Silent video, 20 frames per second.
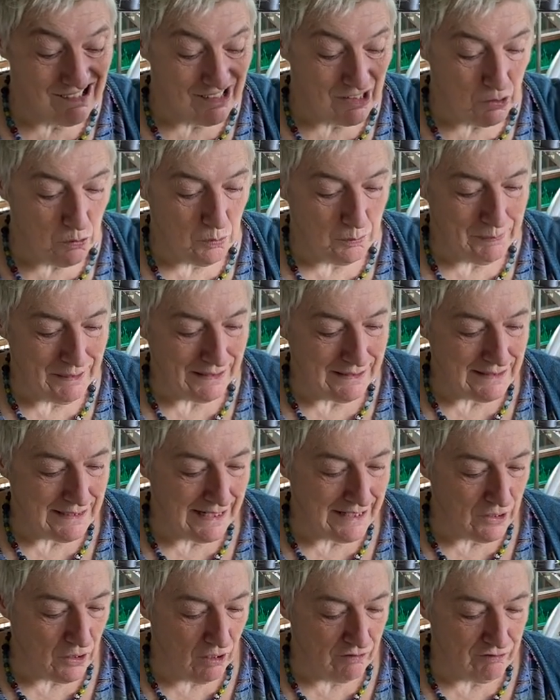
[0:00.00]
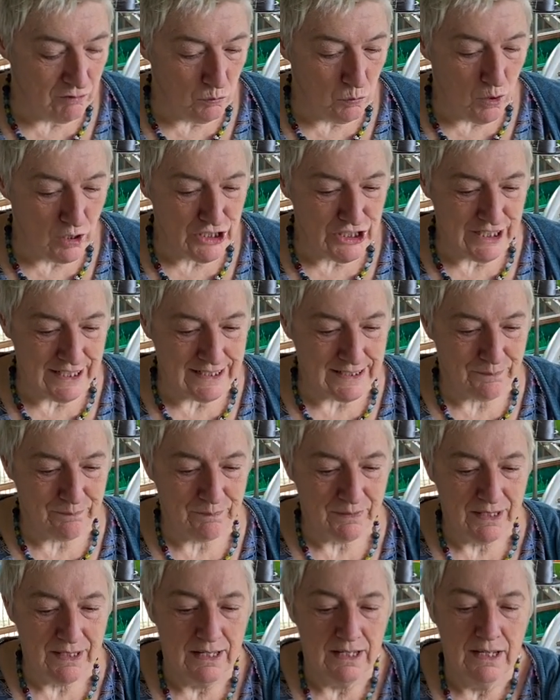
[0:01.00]
you will be able to take it off and wash it.
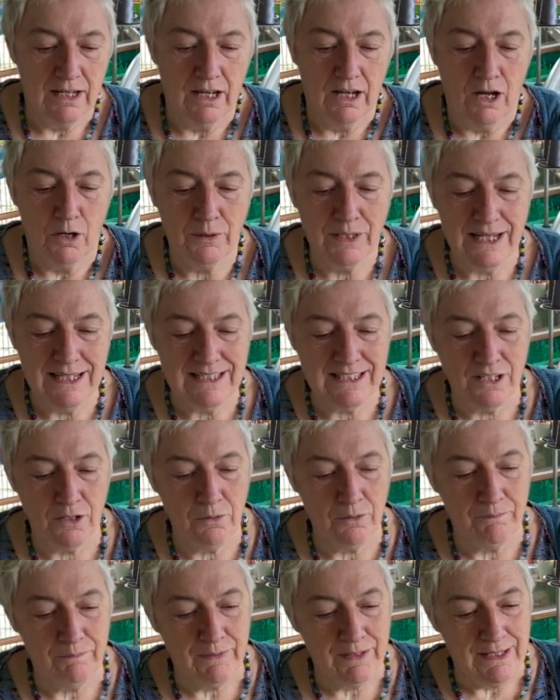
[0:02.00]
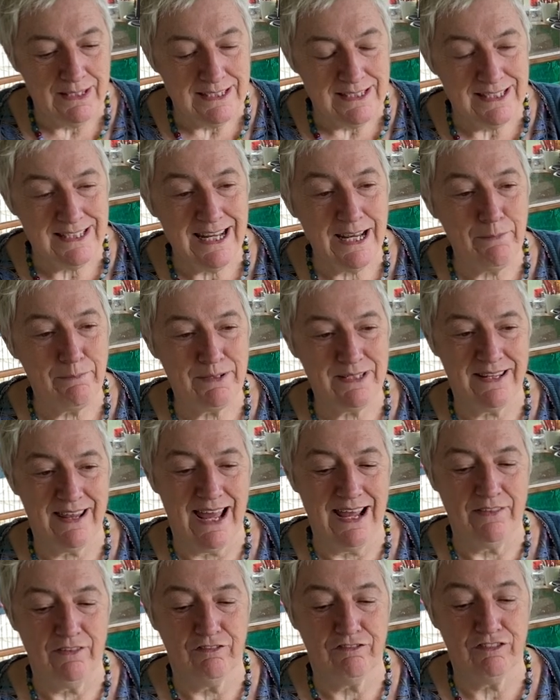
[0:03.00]
Okay, so zips
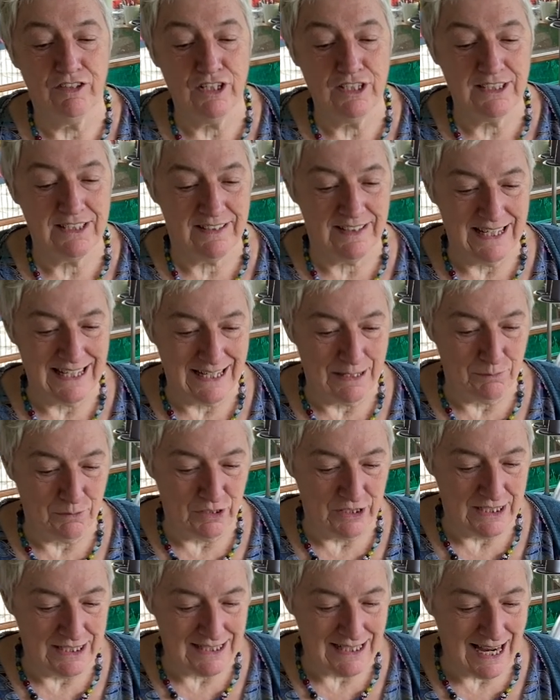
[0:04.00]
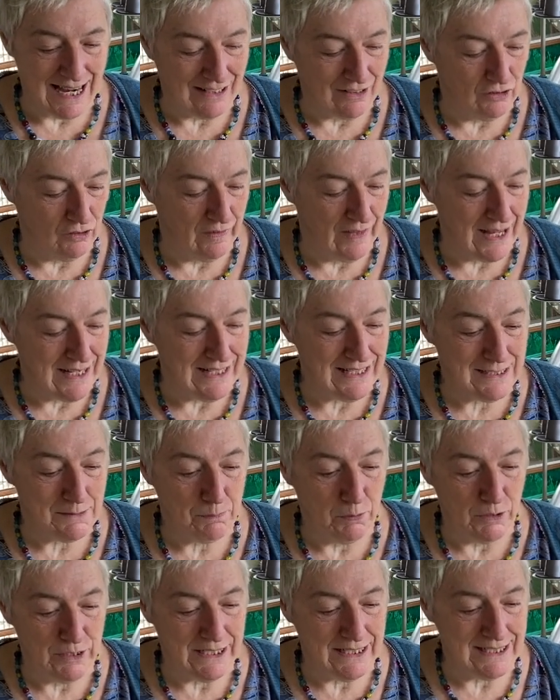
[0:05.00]
then. The first thing I'm going to tackle then is
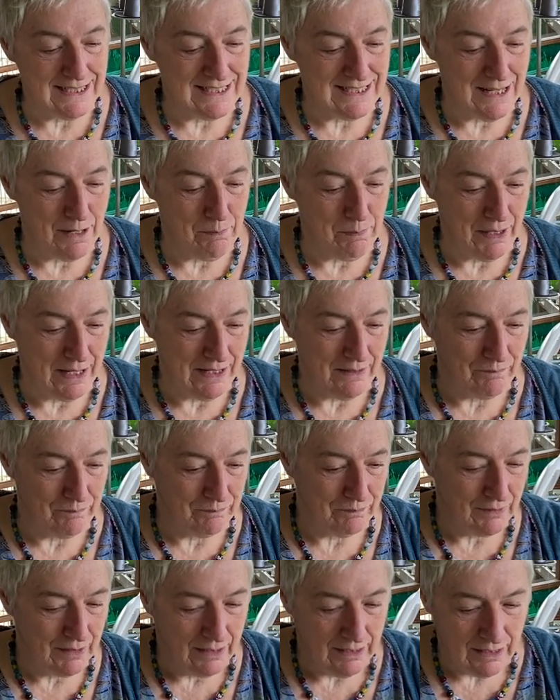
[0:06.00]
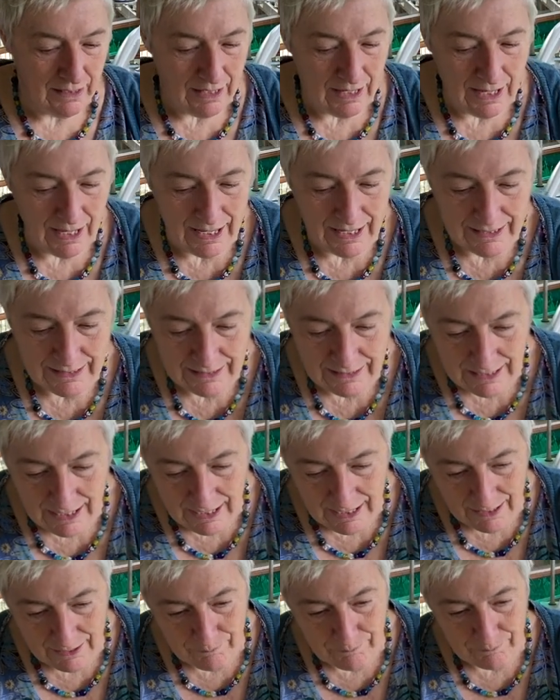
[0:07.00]
putting a zip in. And
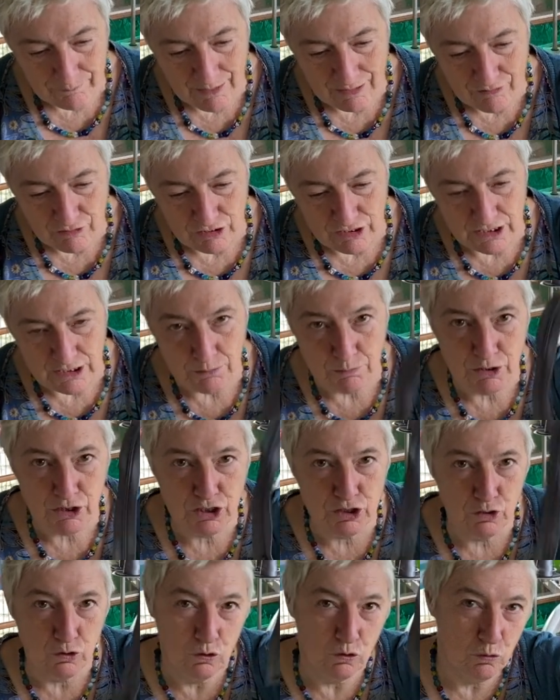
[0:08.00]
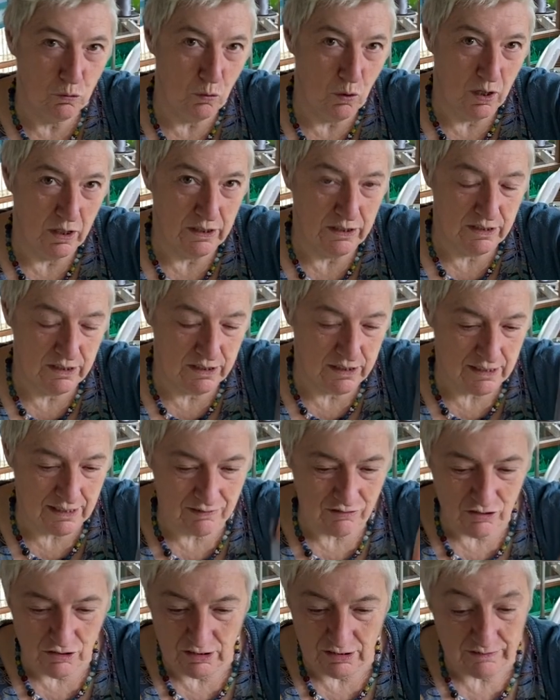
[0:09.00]
um, I've got some short ones.
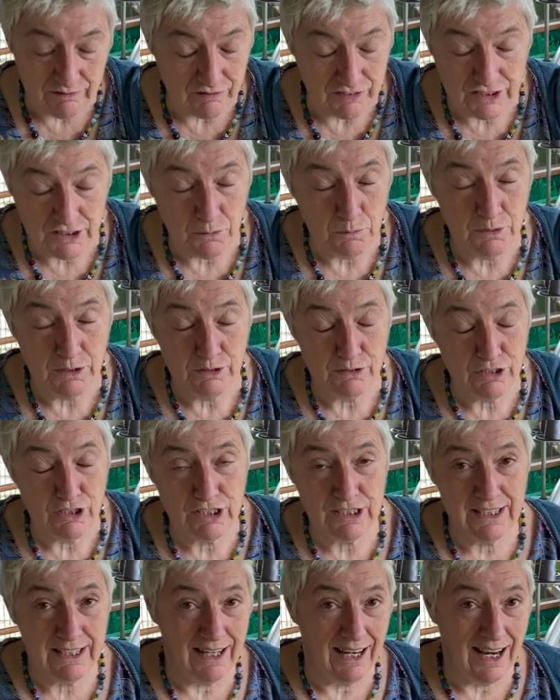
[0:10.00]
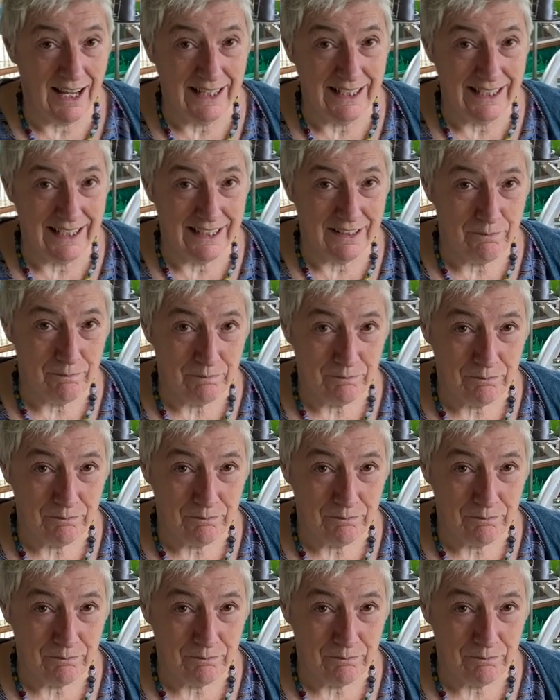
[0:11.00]
I've got someone who doesn't like